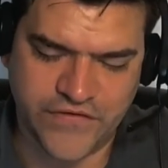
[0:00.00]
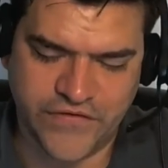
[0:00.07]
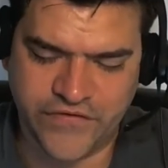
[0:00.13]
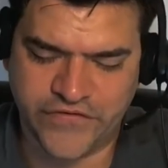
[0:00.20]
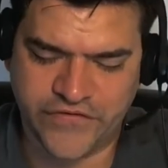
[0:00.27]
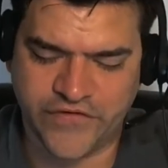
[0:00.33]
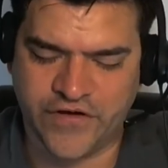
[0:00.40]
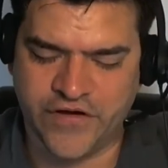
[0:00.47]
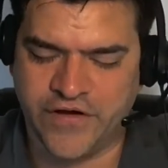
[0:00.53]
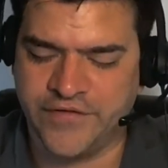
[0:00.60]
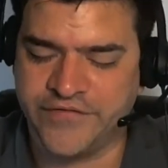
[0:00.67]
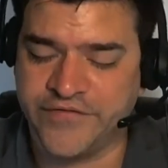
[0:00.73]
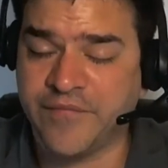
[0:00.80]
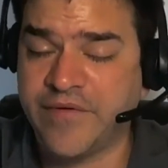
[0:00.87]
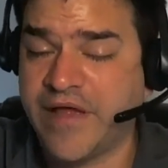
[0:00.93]
So
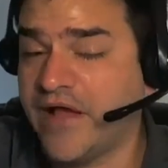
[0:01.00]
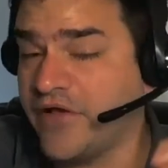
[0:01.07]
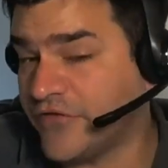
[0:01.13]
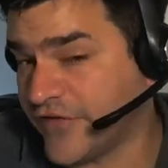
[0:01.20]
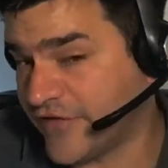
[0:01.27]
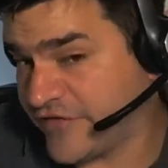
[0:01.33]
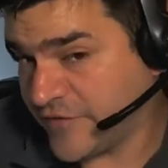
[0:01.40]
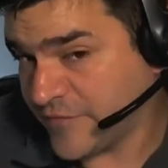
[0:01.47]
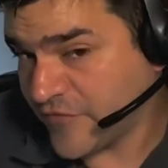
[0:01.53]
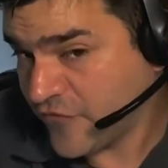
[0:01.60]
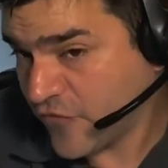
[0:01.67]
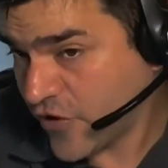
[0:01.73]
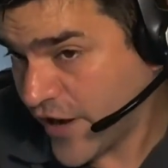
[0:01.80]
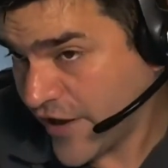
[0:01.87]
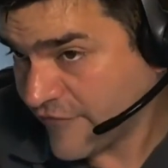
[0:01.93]
some goggles I've seen
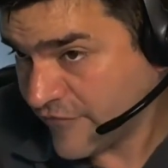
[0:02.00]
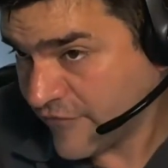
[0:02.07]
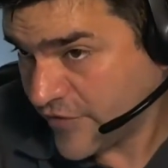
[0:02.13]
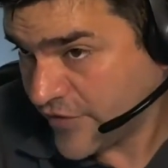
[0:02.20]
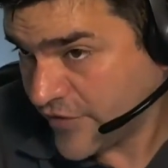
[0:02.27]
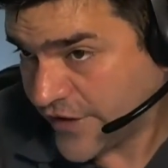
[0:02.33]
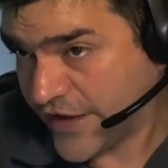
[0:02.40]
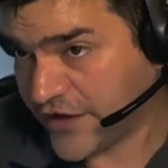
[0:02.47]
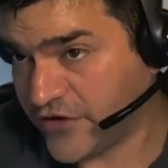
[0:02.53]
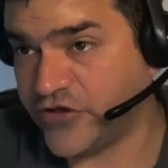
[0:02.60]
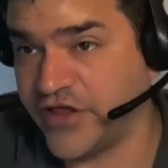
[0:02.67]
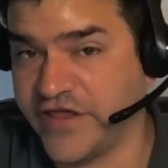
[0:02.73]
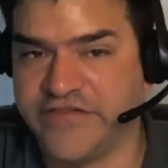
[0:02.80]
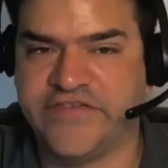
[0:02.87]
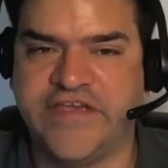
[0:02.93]
before have kind of look
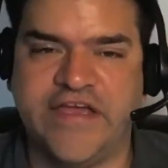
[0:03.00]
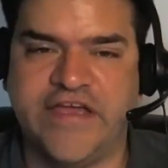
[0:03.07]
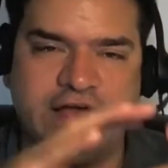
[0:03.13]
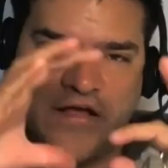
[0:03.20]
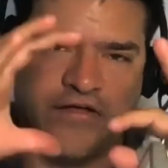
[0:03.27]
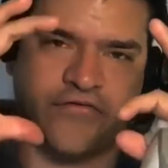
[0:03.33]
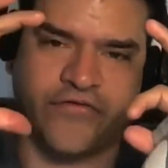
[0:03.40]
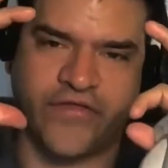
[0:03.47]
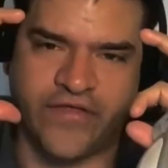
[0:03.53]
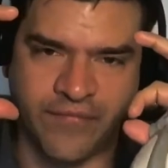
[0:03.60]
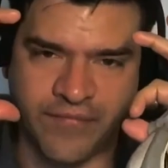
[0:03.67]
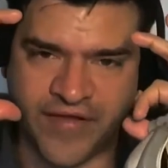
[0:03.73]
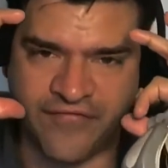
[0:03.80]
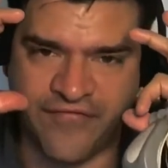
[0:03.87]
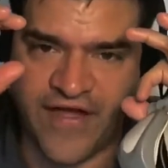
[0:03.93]
like ski goggles, the
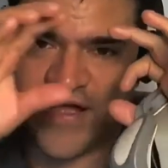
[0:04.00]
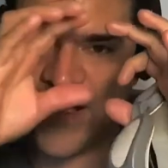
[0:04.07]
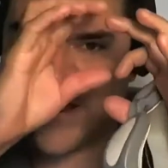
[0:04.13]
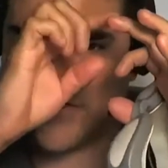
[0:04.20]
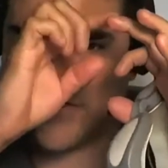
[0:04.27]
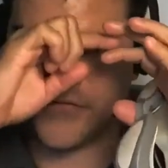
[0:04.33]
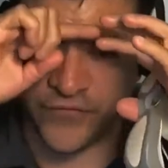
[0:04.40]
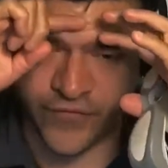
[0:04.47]
big fat goggles